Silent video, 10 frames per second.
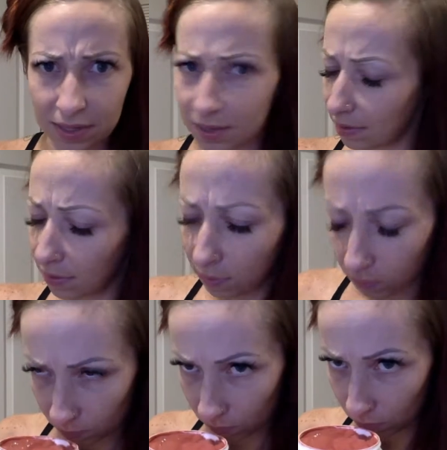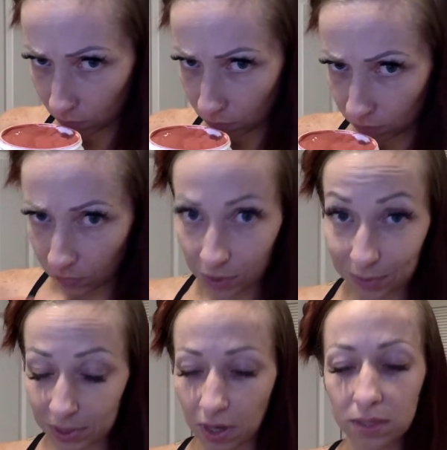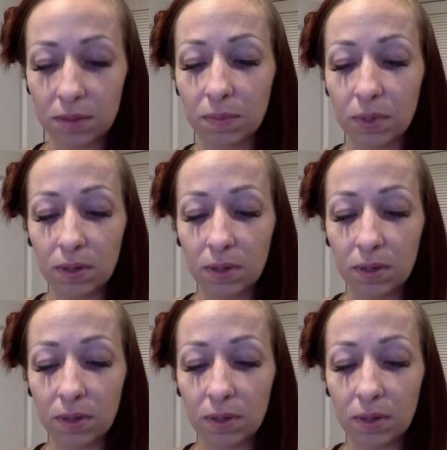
It smells awesome.